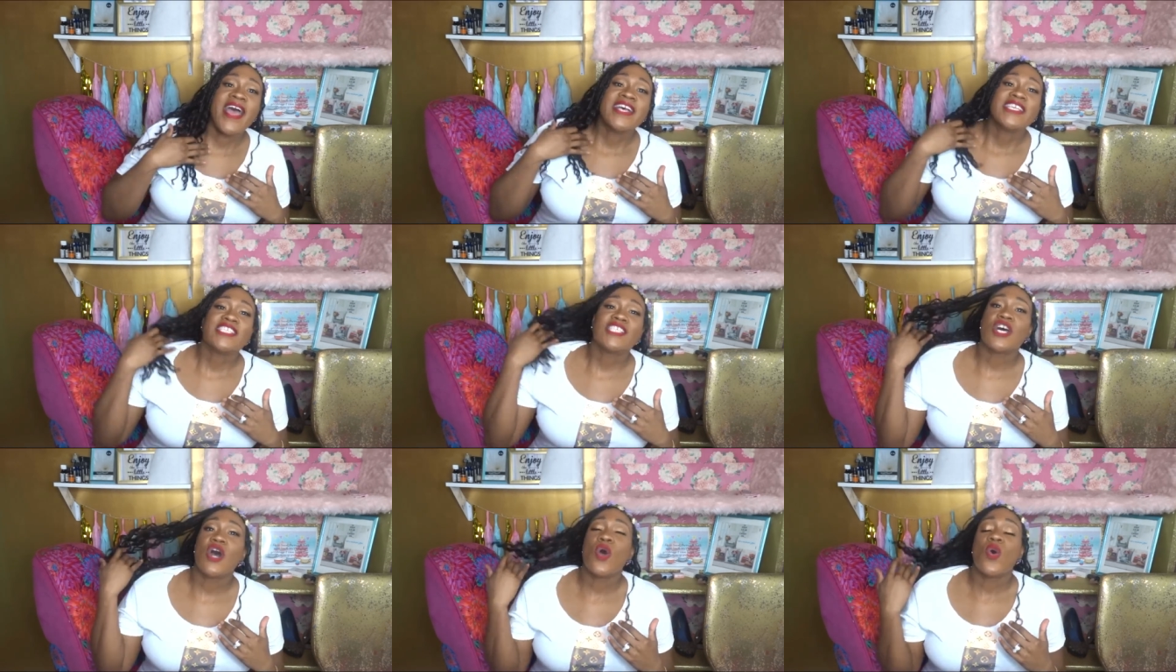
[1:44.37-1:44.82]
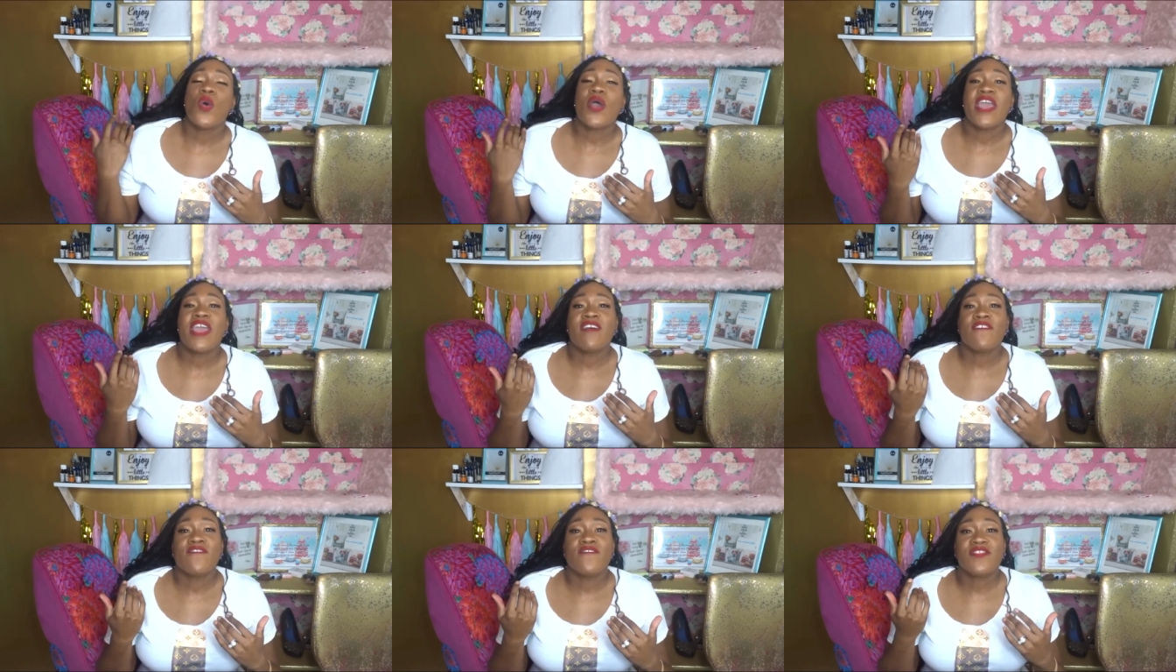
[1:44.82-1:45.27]
So
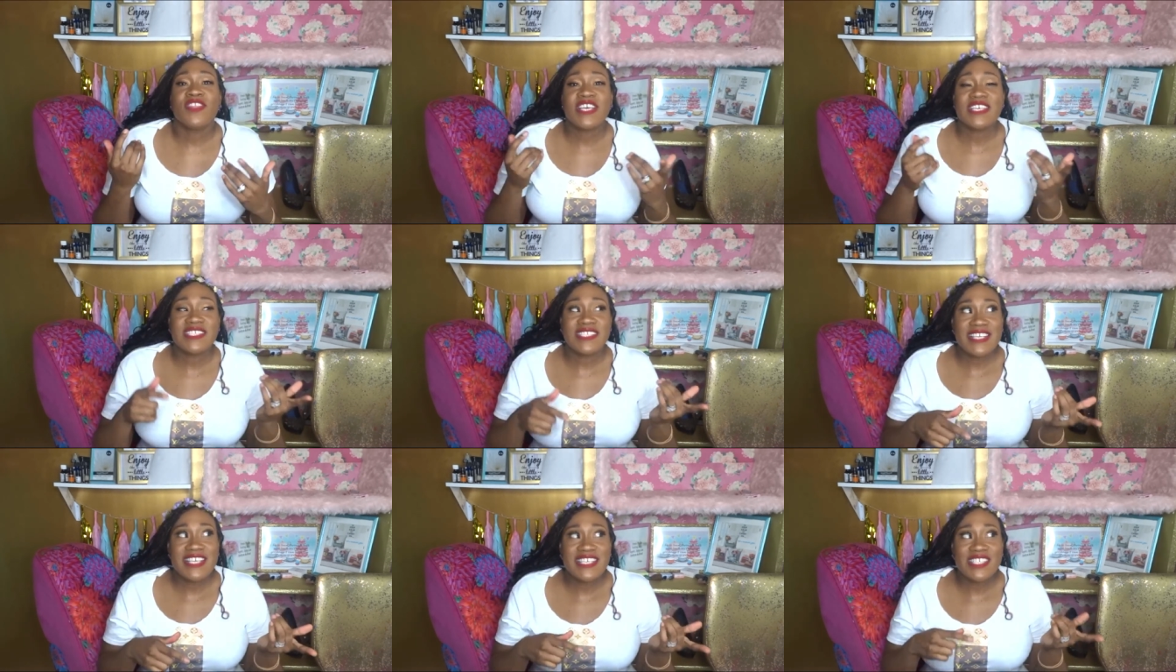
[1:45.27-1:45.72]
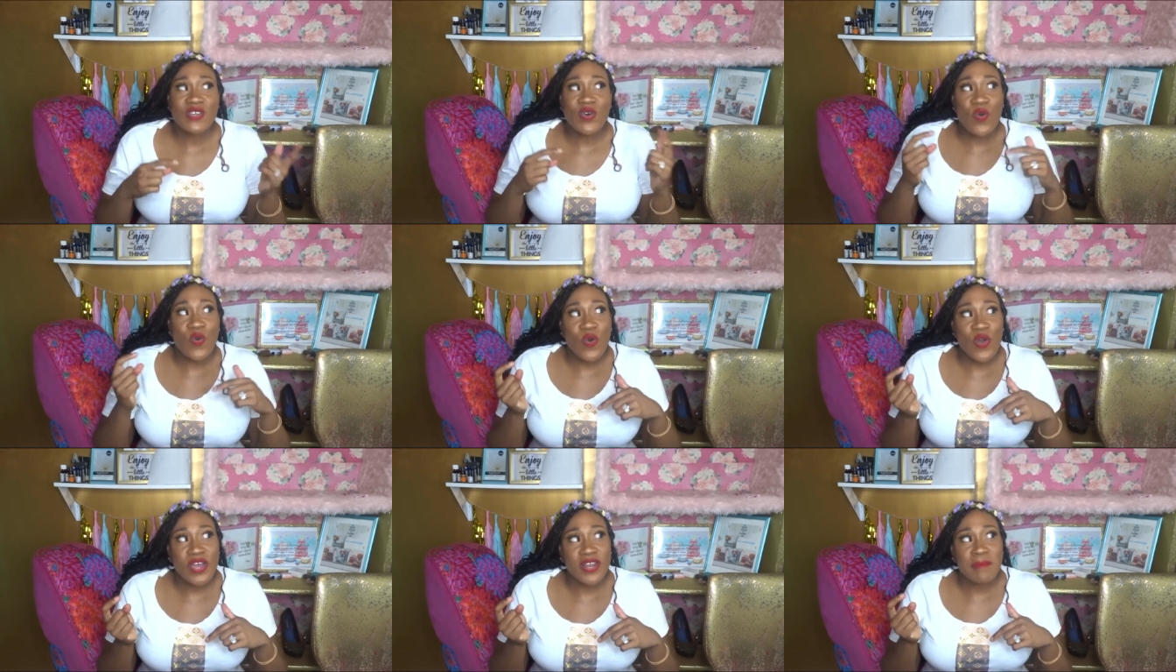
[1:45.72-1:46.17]
if this is
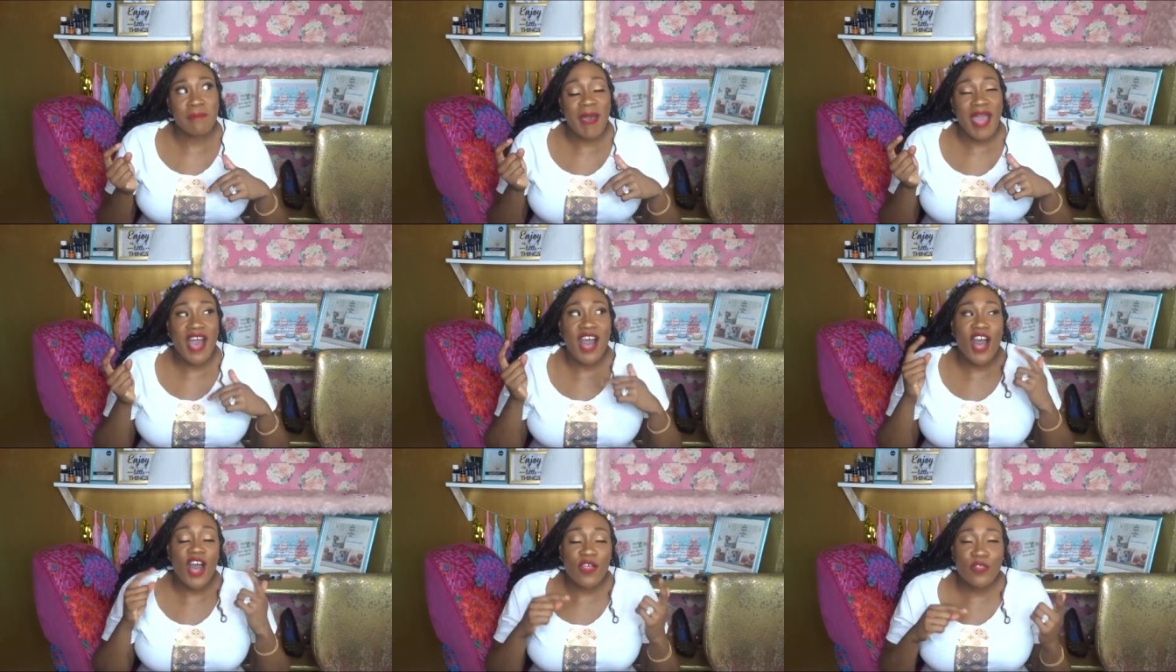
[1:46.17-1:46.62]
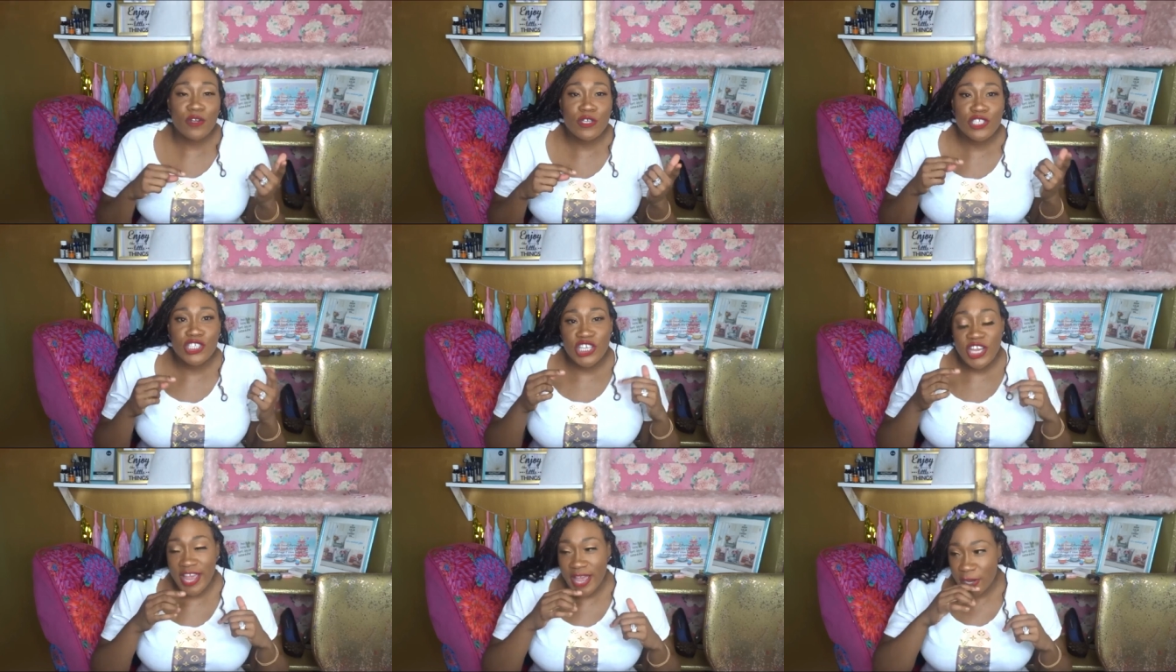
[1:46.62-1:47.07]
on my other
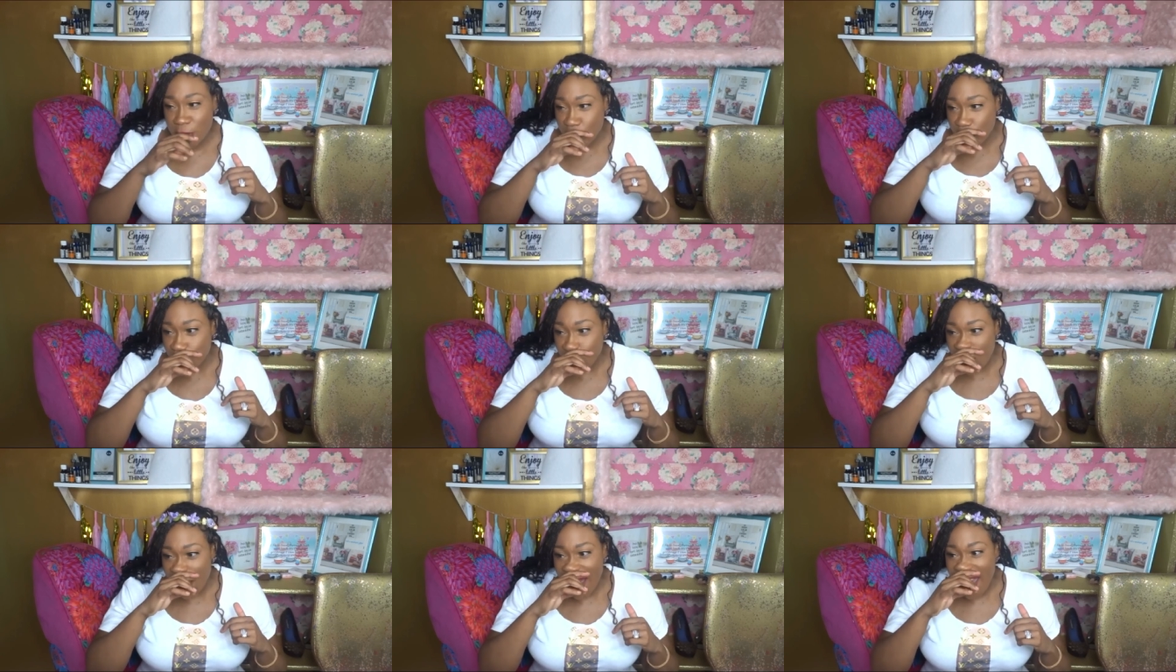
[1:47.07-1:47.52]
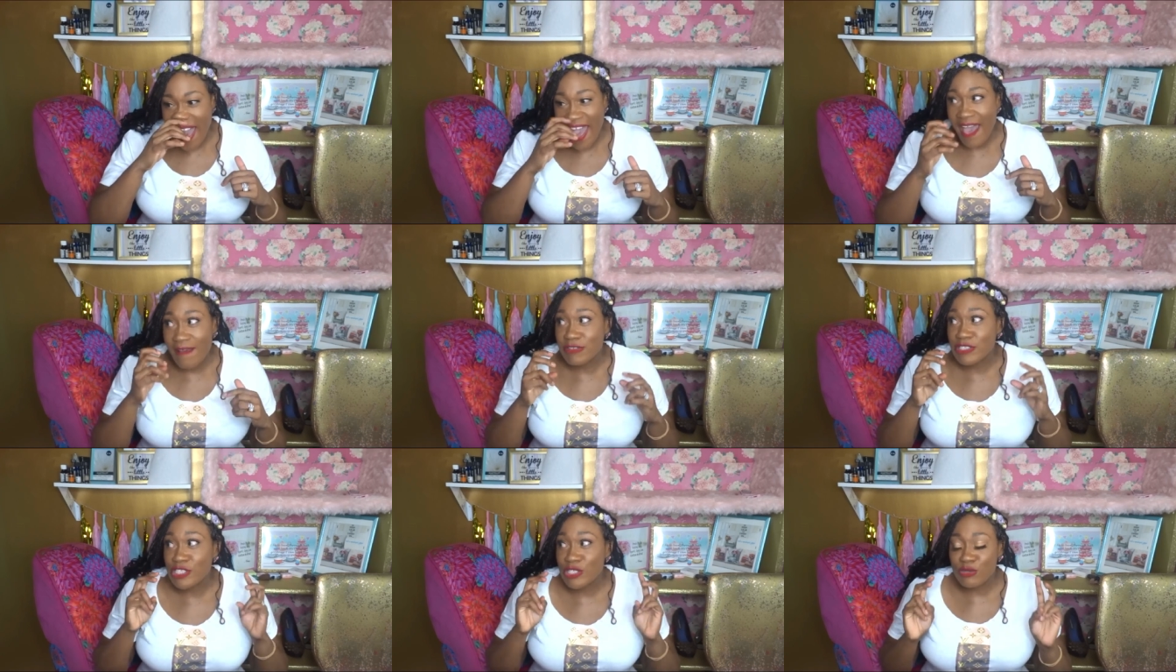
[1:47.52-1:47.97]
channel, I
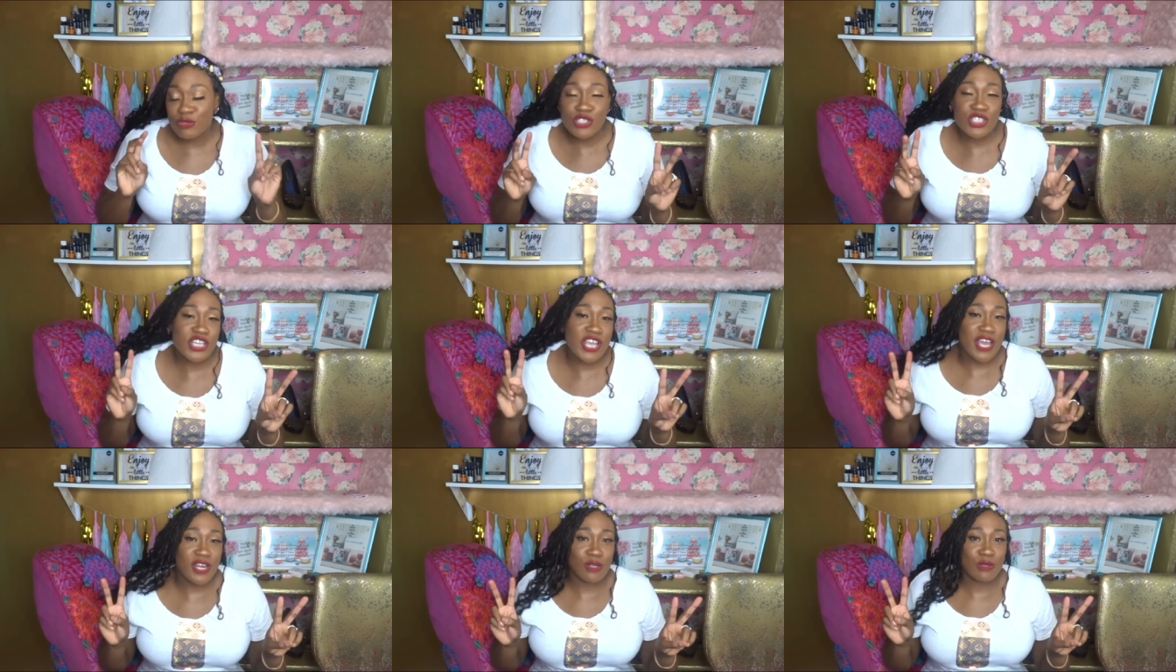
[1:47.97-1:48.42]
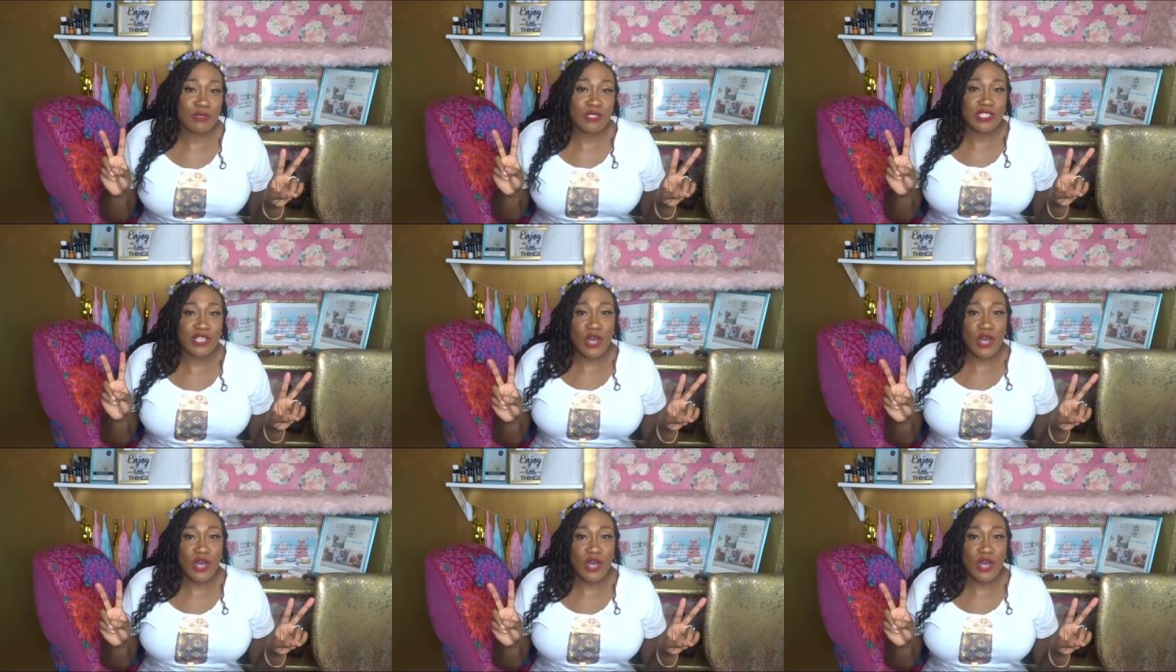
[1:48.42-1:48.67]
have two channels.